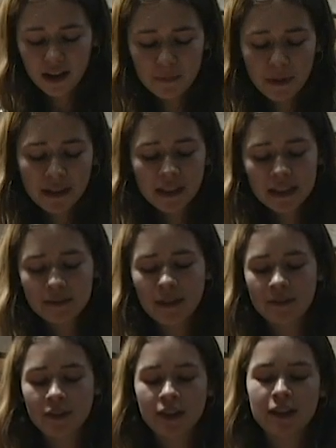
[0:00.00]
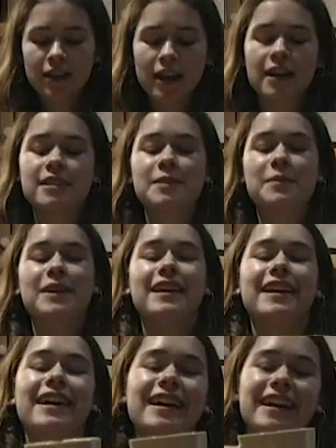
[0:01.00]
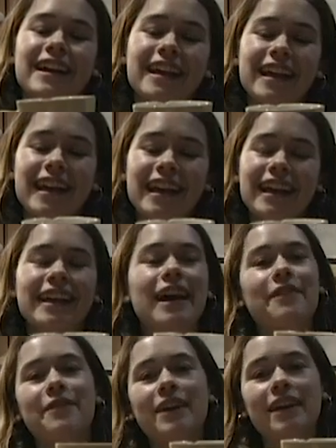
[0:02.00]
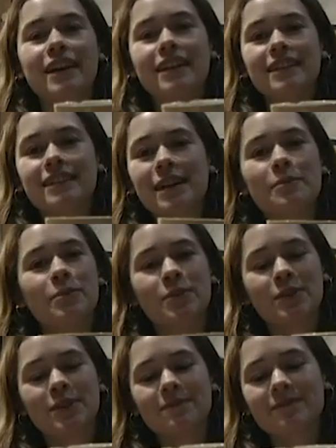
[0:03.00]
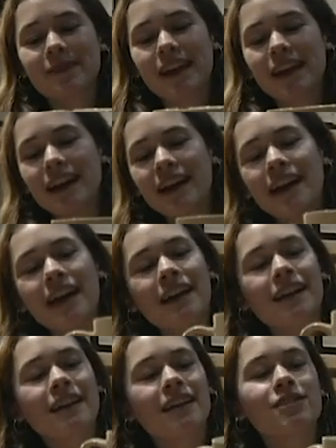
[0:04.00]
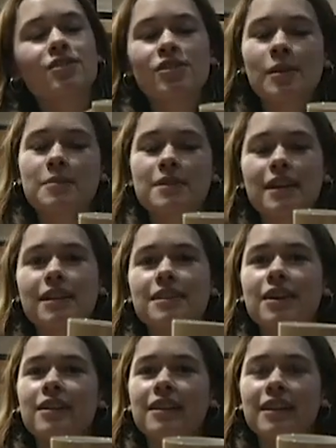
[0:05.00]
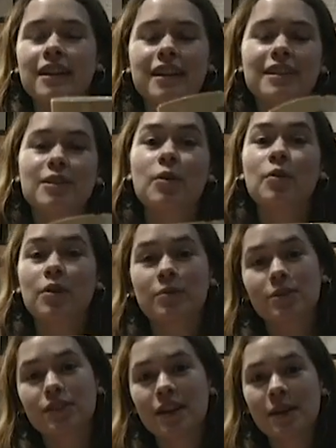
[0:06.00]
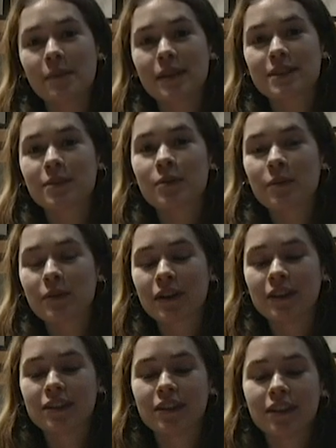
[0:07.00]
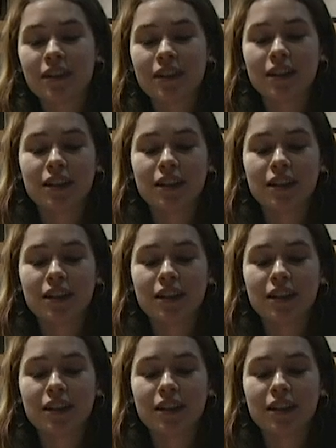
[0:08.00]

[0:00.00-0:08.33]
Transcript: My least favorite has to be Café d'Amour. I hate it. It's chipped, it's ugly, it's a horrible shape, it's a horrible color.